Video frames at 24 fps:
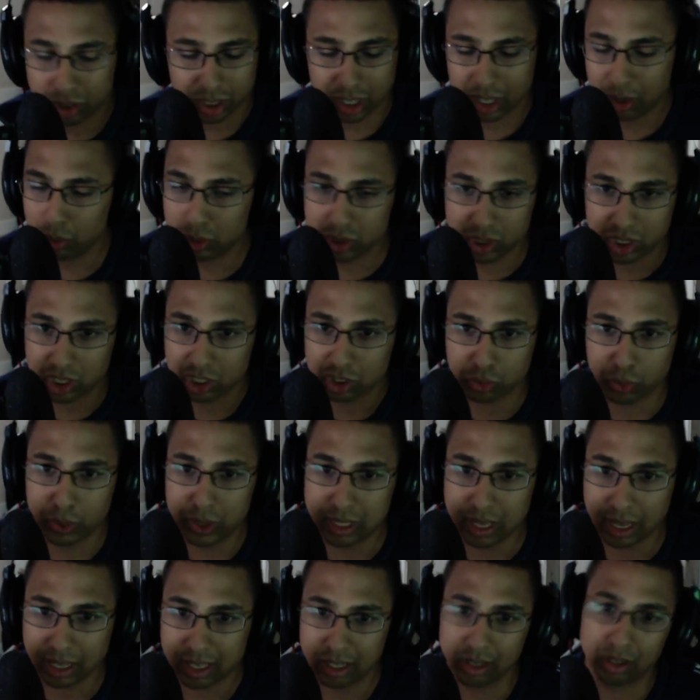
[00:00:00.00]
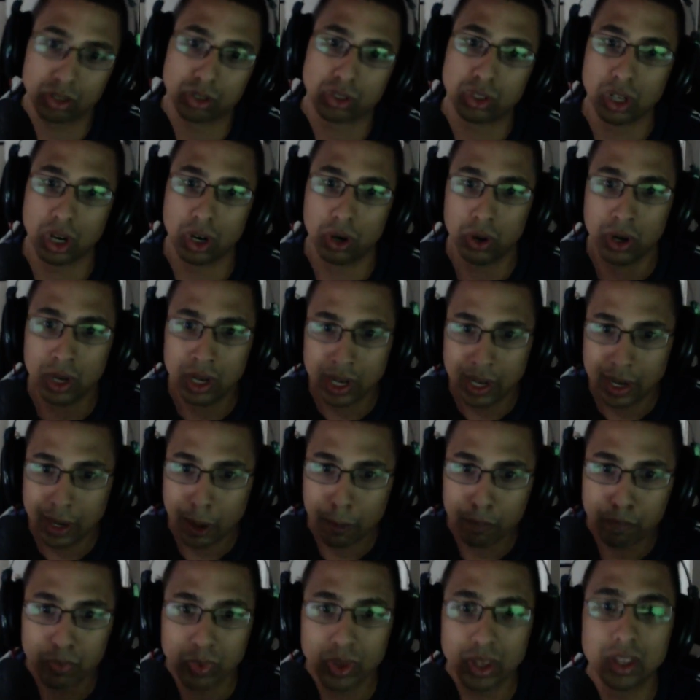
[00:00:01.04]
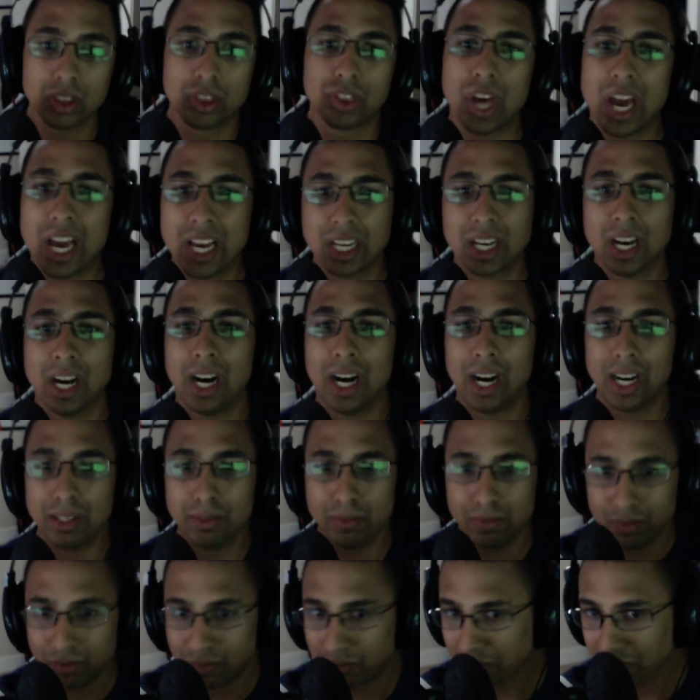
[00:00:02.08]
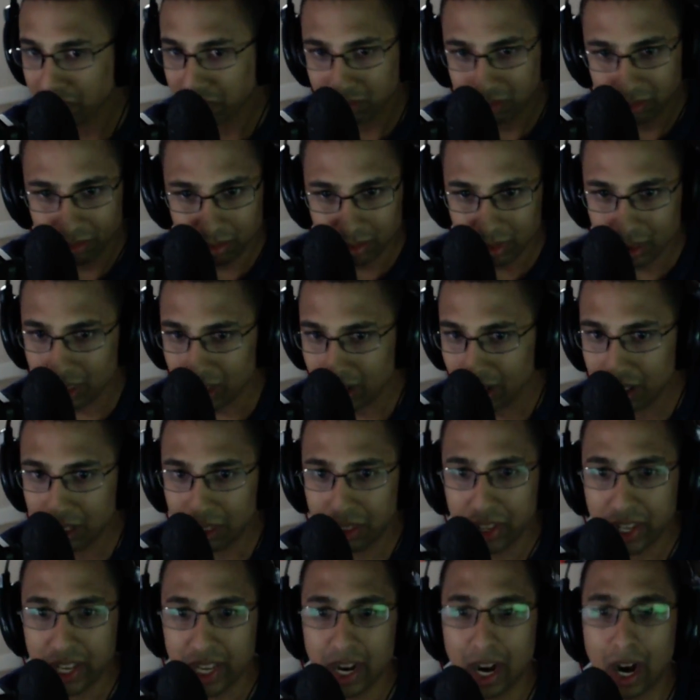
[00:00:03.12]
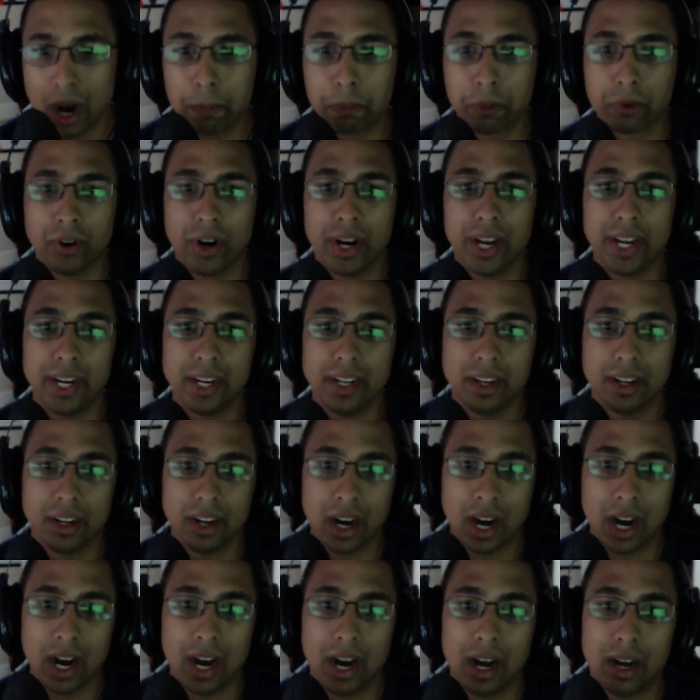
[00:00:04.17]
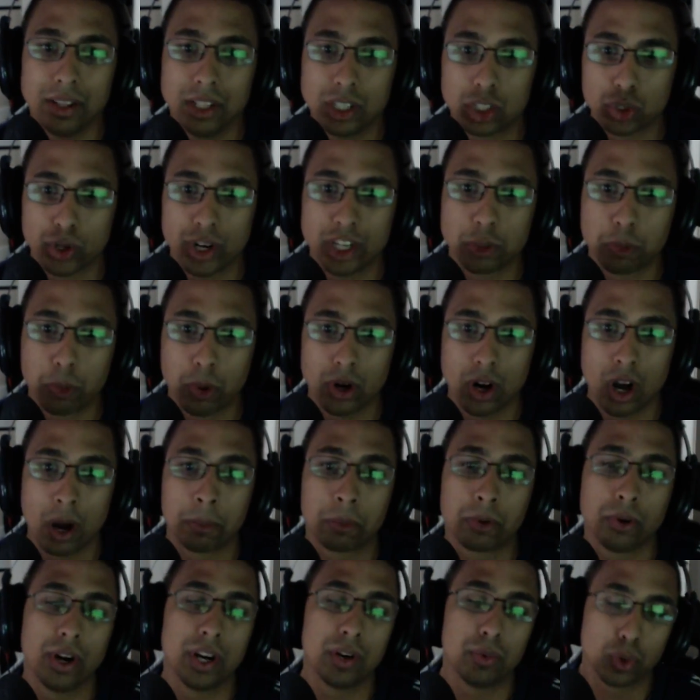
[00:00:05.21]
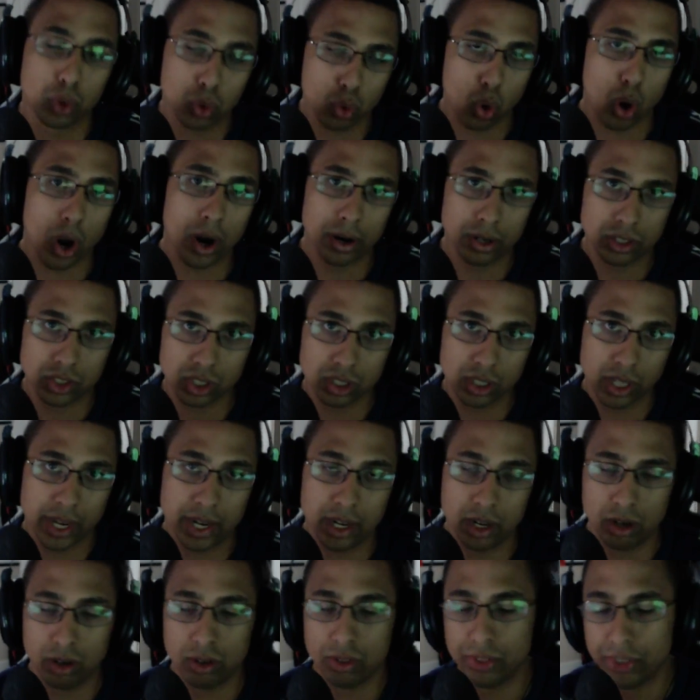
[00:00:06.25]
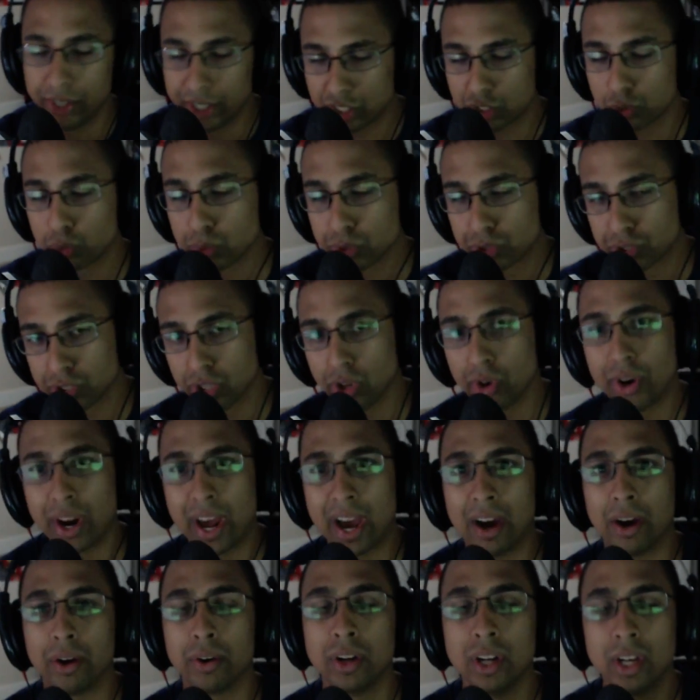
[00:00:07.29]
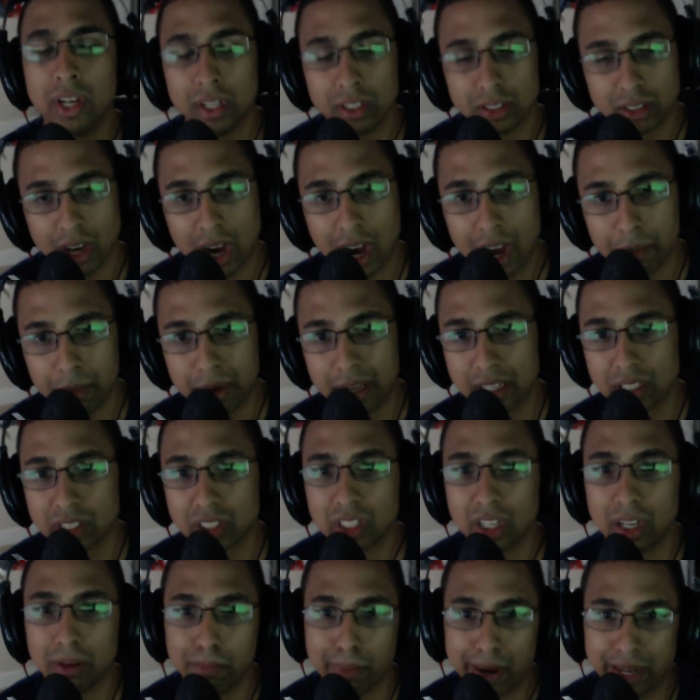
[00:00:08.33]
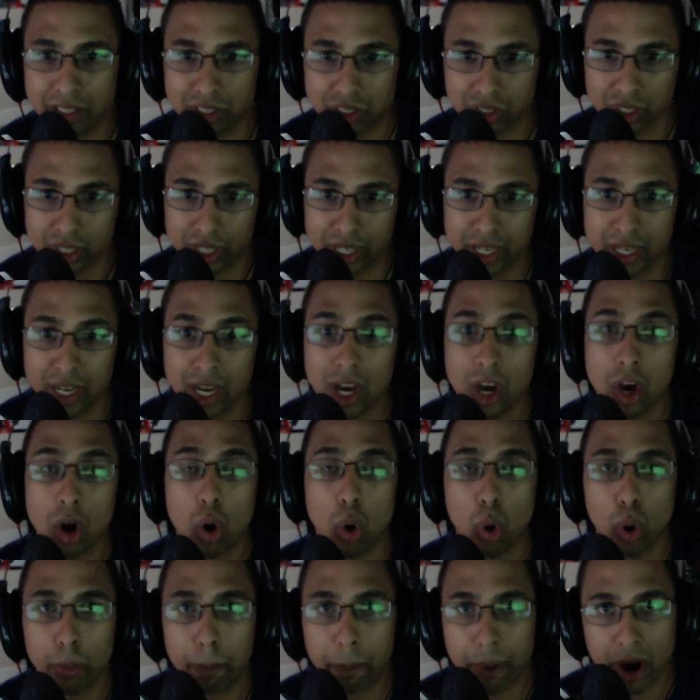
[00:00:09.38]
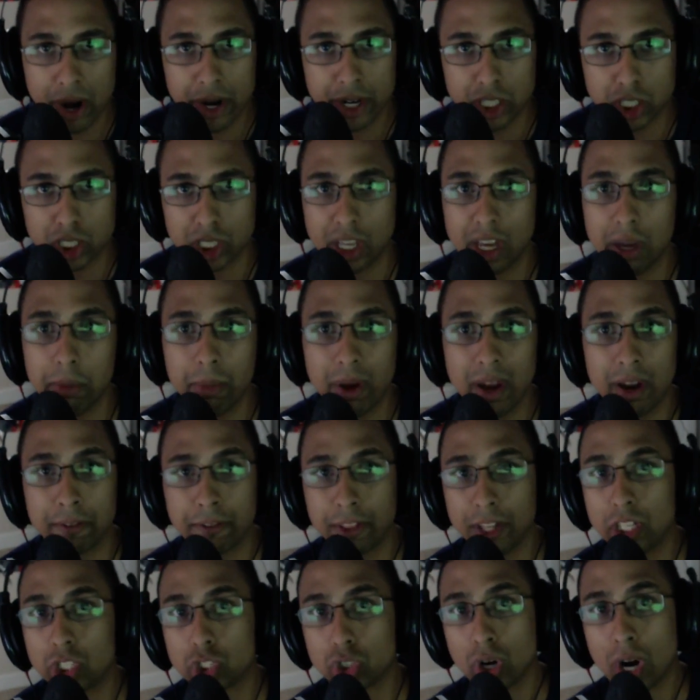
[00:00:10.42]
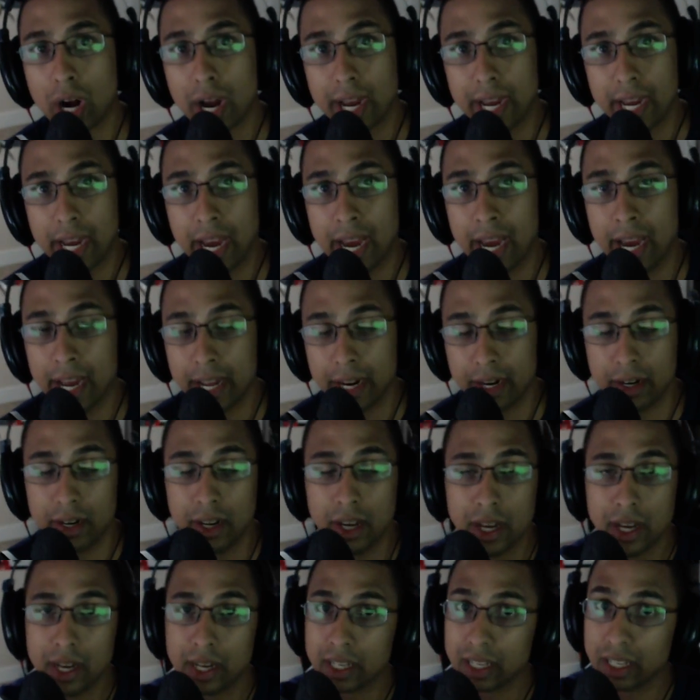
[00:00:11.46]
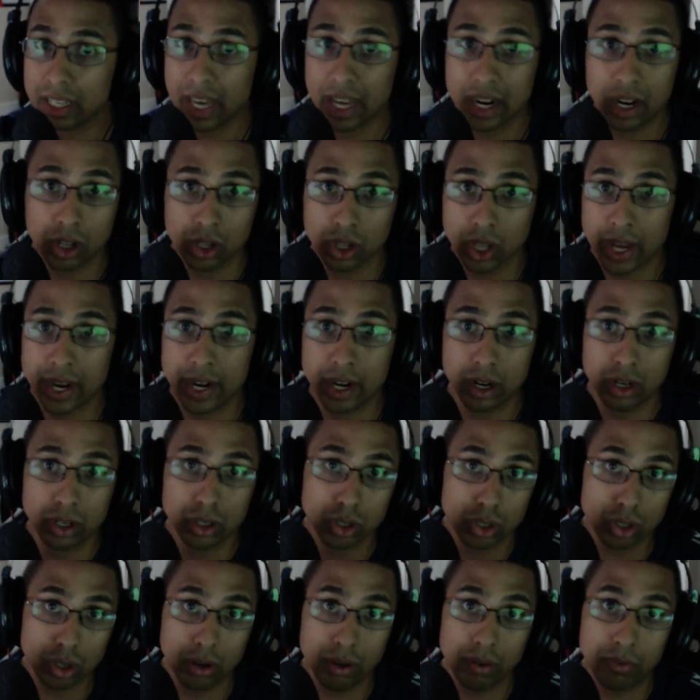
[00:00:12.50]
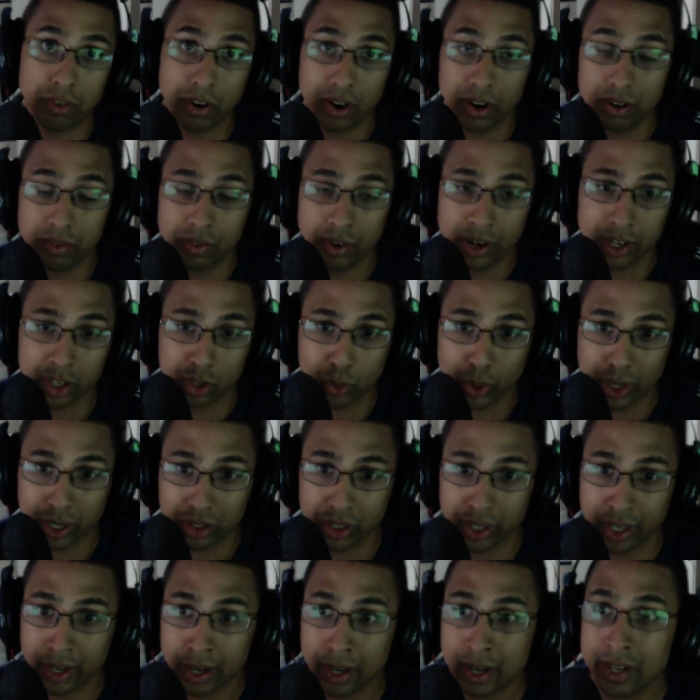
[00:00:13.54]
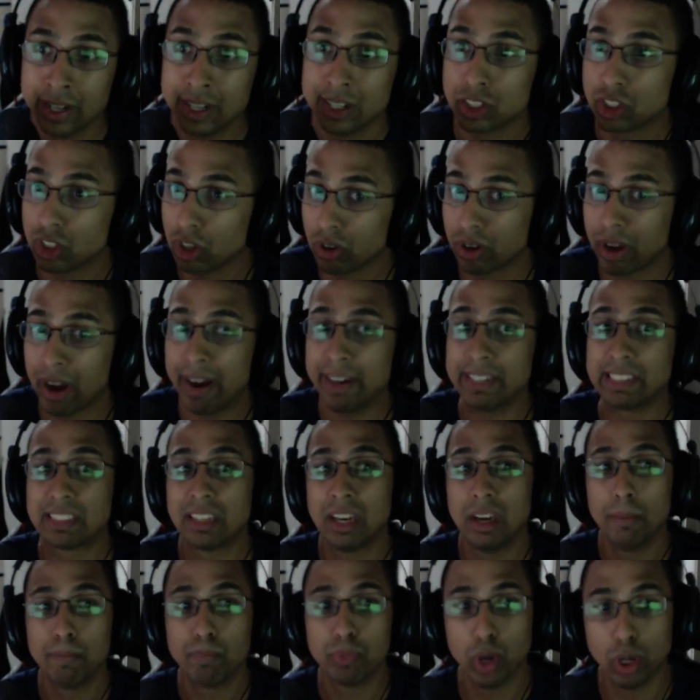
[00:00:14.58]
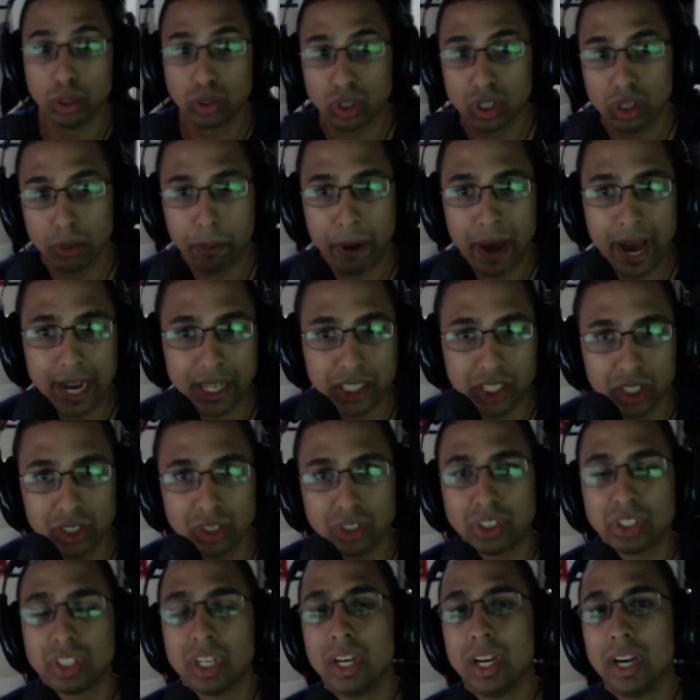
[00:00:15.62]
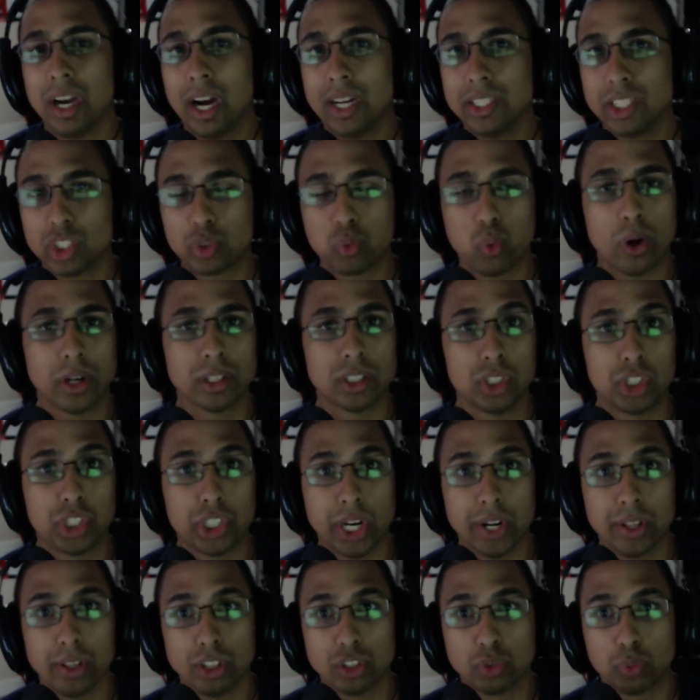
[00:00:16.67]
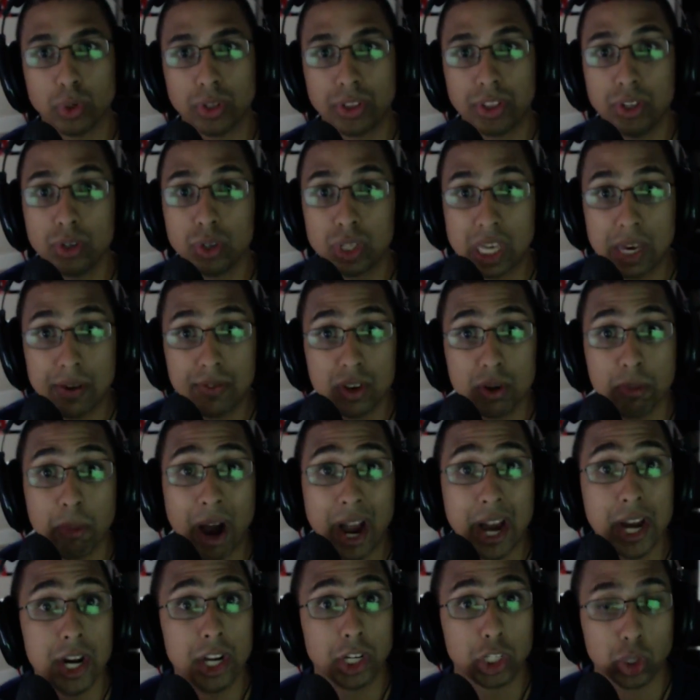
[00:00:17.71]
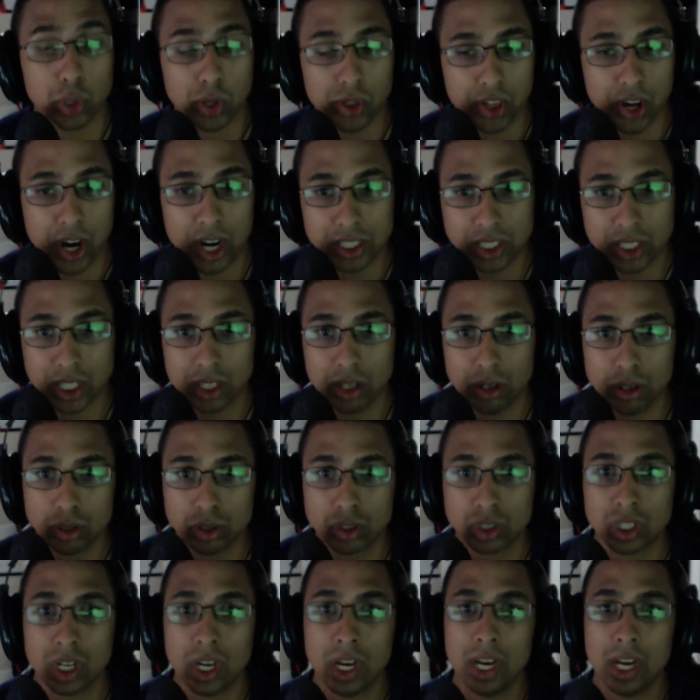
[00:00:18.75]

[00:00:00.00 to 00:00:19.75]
It was just ridiculous. So, thank God the upgrade, the transport upgrade requires a layer. This will slow down timings immensely or punish them if they try and get a layer very, very quickly. So, guys, those are the patches. I just wanted to share those with you, give you my initial thoughts on those.